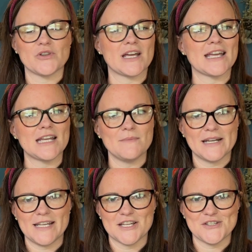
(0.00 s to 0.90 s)
that
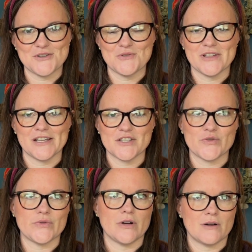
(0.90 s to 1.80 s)
anybody can do this.
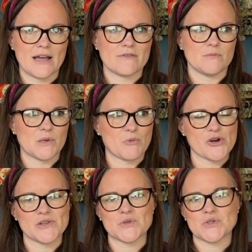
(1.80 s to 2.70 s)
You don't have to be
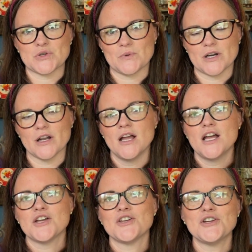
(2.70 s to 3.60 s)
Martha Stewart.
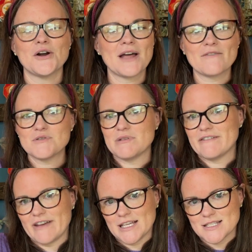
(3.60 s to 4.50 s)
You don't have to be
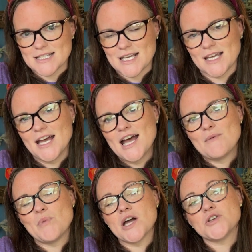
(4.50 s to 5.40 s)
fancy,
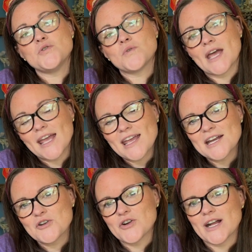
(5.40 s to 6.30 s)
but you
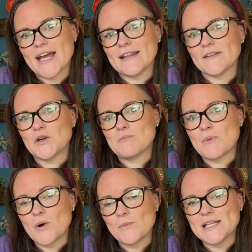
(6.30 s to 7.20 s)
can create little
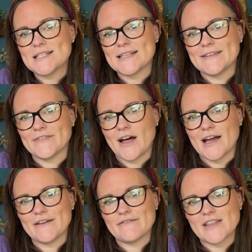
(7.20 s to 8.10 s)
moments in
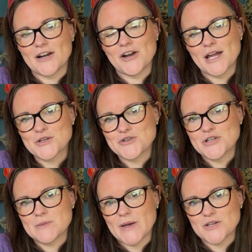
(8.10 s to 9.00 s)
life that are extra
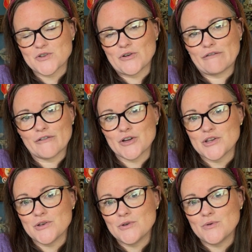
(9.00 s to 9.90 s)
special for
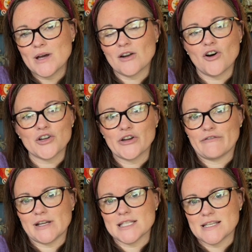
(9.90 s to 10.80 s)
you and all your
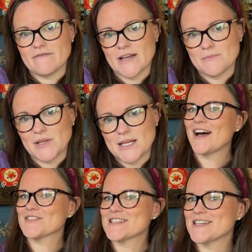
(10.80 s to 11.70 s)
friends and family.
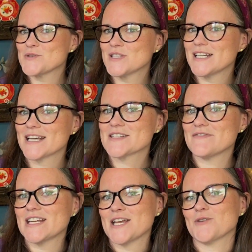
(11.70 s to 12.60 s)
I'll see you in the next
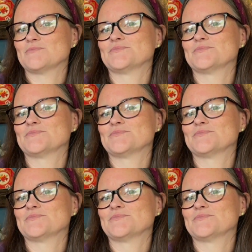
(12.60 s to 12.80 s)
video.